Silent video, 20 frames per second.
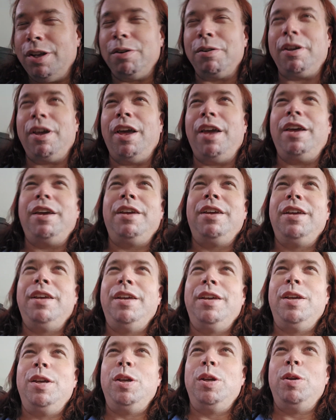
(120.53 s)
okay
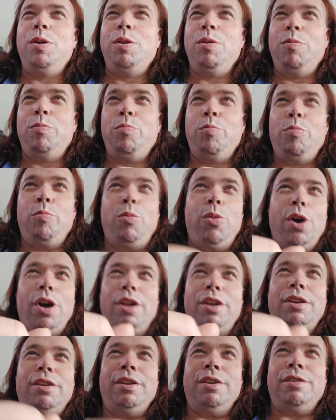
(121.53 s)

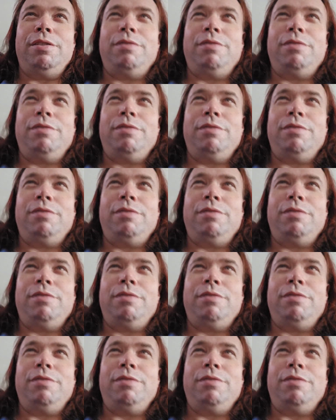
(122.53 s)
but